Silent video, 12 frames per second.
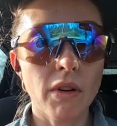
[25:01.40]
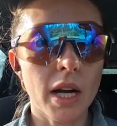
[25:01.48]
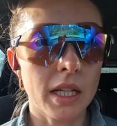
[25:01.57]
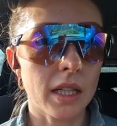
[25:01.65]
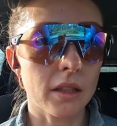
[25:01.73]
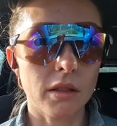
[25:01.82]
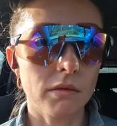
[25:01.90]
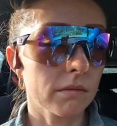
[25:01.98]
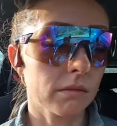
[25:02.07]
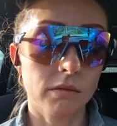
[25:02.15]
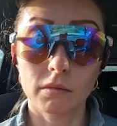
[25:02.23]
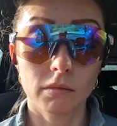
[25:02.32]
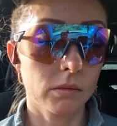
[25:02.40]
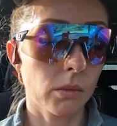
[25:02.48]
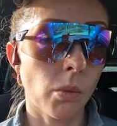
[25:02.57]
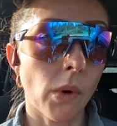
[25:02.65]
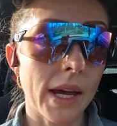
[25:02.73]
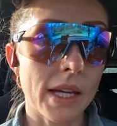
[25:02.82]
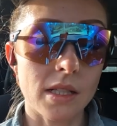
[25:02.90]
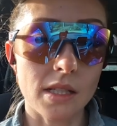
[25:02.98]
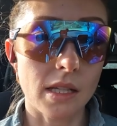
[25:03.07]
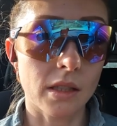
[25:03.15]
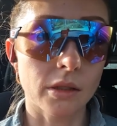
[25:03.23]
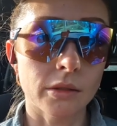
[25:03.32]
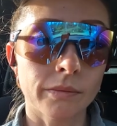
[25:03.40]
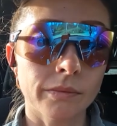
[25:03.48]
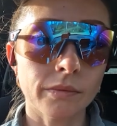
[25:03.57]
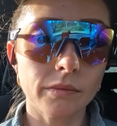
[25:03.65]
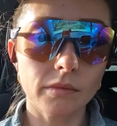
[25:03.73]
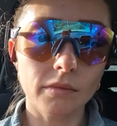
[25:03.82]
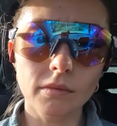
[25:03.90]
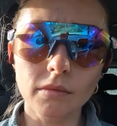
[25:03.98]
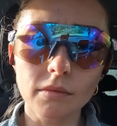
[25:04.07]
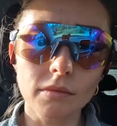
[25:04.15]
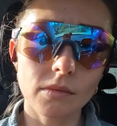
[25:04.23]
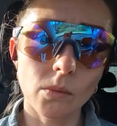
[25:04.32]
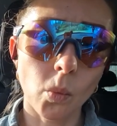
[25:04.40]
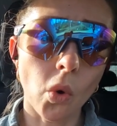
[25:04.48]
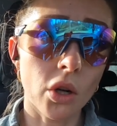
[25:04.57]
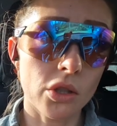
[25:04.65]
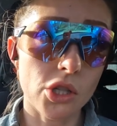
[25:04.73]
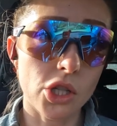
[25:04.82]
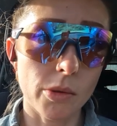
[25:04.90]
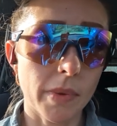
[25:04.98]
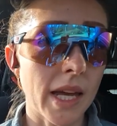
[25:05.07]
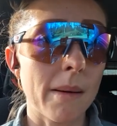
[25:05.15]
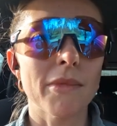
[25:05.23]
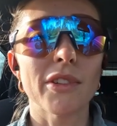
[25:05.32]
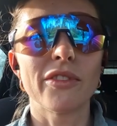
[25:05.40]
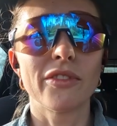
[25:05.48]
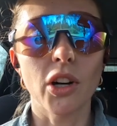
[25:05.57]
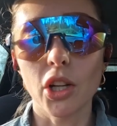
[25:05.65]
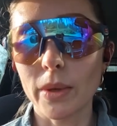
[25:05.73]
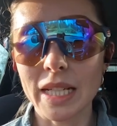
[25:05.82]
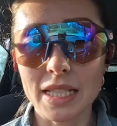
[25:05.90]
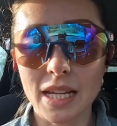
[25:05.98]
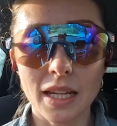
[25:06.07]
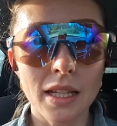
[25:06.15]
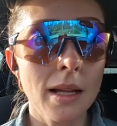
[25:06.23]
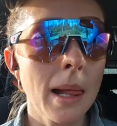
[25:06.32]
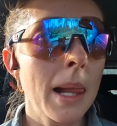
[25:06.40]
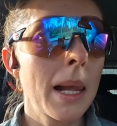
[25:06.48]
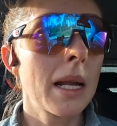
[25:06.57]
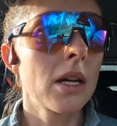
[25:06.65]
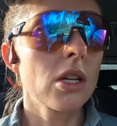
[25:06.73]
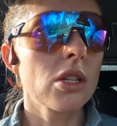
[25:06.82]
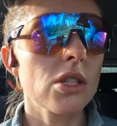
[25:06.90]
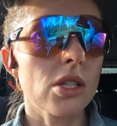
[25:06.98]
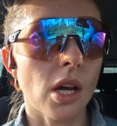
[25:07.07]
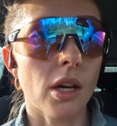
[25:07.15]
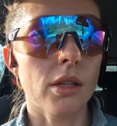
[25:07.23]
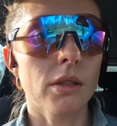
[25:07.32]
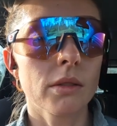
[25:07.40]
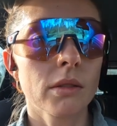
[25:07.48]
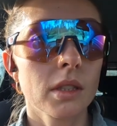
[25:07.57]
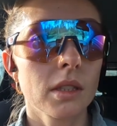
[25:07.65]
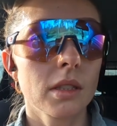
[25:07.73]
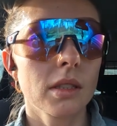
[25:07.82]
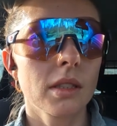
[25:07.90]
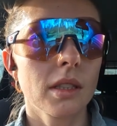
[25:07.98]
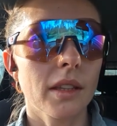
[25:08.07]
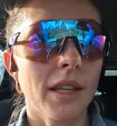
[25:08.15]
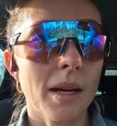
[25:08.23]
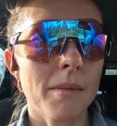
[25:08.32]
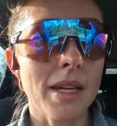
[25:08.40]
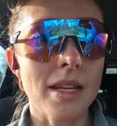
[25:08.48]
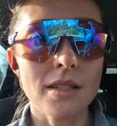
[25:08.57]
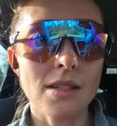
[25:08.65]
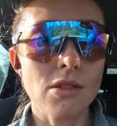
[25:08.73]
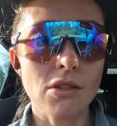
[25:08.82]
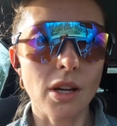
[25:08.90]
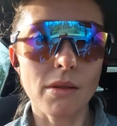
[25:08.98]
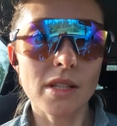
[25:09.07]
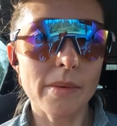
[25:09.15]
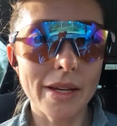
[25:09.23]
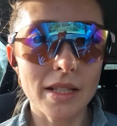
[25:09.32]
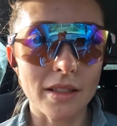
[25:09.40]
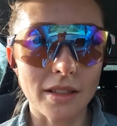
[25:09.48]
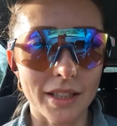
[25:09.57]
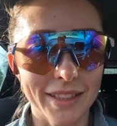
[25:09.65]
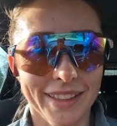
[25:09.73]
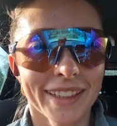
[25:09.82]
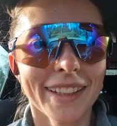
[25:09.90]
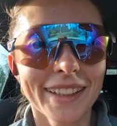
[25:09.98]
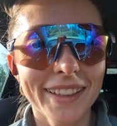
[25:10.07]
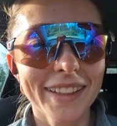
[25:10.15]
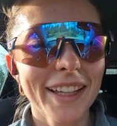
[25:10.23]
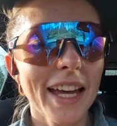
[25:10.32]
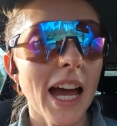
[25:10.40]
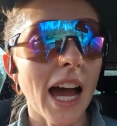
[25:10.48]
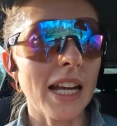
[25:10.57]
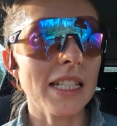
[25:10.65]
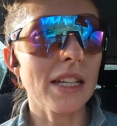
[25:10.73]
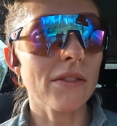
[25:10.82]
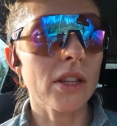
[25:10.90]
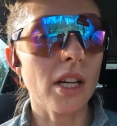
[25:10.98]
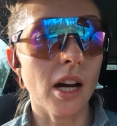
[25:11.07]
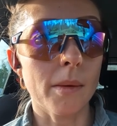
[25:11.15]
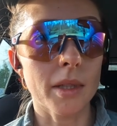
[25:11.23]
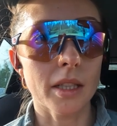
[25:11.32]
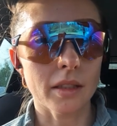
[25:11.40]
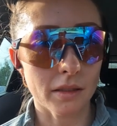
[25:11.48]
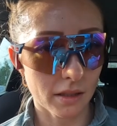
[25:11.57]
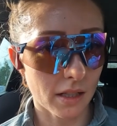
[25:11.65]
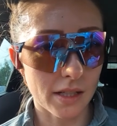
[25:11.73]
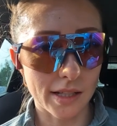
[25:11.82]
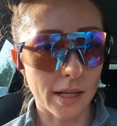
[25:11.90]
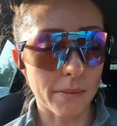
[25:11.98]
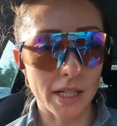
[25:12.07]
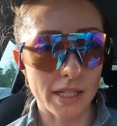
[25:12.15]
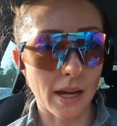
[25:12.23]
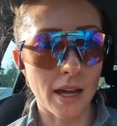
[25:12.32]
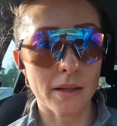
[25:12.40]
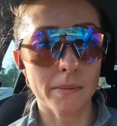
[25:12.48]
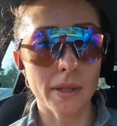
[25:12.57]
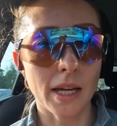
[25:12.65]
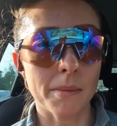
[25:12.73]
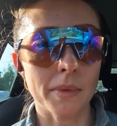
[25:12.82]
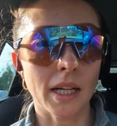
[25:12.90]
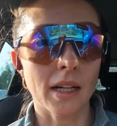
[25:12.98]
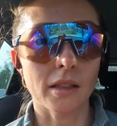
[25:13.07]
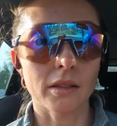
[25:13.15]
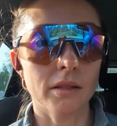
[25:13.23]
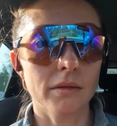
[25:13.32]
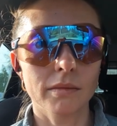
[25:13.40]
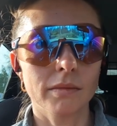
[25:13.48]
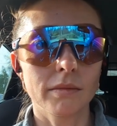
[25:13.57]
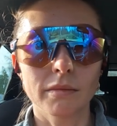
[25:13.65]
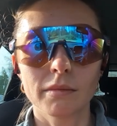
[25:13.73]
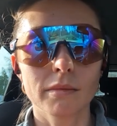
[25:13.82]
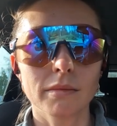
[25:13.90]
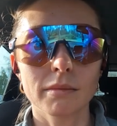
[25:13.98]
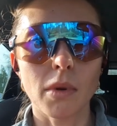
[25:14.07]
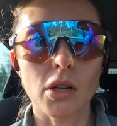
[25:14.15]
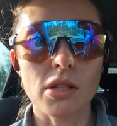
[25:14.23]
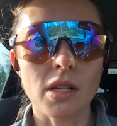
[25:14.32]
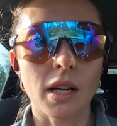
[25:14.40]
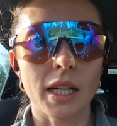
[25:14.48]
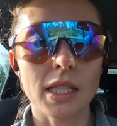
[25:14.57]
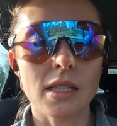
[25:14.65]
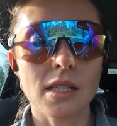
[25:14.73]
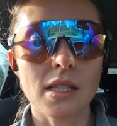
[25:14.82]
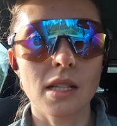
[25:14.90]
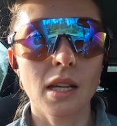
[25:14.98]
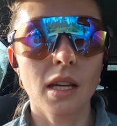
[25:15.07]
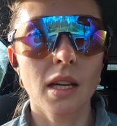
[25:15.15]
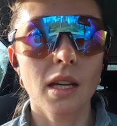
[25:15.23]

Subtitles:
be running way until 1, 2 p.m. the following day. So that means not going to bed at night. And given that I'm asleep by 10 p.m. gal most nights,